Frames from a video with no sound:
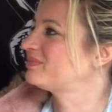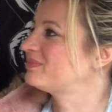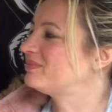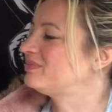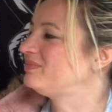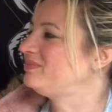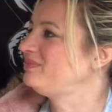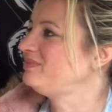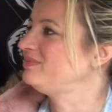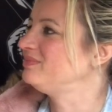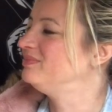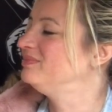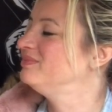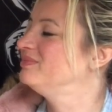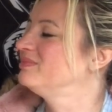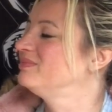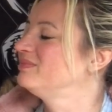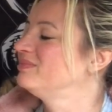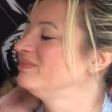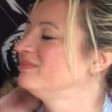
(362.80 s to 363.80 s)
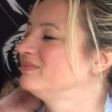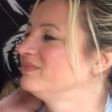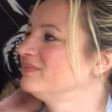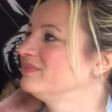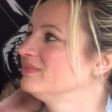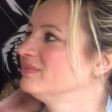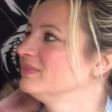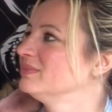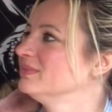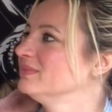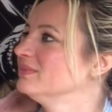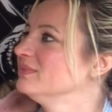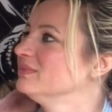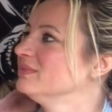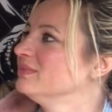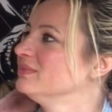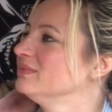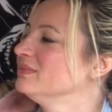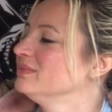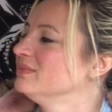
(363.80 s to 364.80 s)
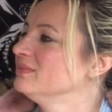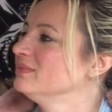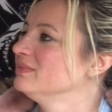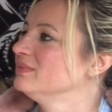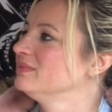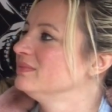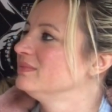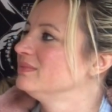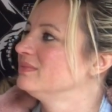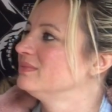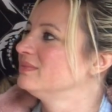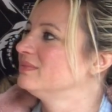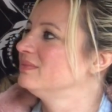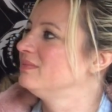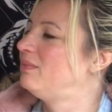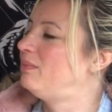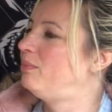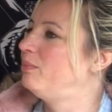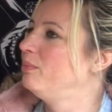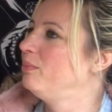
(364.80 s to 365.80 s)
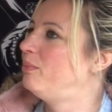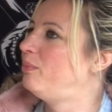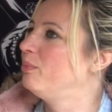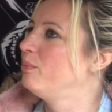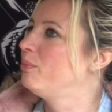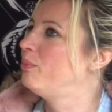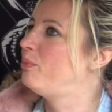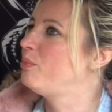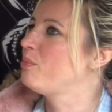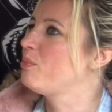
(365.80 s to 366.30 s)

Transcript: The person shown says nothing.